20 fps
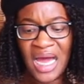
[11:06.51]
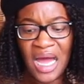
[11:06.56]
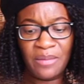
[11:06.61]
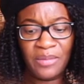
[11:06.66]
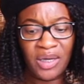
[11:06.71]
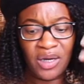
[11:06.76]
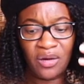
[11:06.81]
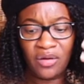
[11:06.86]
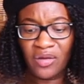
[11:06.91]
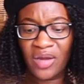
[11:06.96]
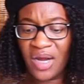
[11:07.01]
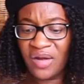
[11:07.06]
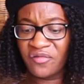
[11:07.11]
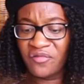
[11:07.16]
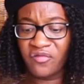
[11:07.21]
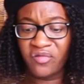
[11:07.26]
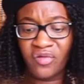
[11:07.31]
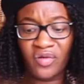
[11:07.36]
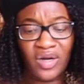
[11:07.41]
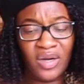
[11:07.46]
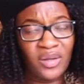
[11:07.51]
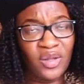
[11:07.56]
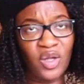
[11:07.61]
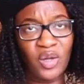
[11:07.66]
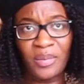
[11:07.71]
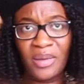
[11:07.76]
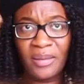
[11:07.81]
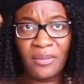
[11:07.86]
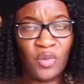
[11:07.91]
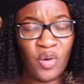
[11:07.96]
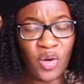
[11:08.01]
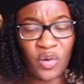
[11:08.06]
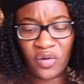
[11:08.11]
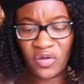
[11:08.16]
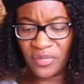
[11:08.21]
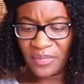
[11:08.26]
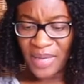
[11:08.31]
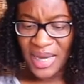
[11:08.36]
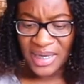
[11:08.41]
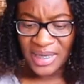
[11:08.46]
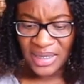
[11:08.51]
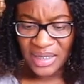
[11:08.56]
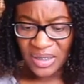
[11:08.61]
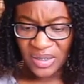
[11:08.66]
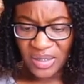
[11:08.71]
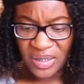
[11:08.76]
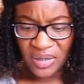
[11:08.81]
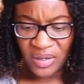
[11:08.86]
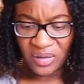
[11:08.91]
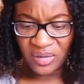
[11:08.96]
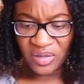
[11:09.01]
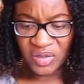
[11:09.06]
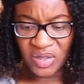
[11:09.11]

I mean, girl, you gotta flirt a little bit more with Mandy, you know?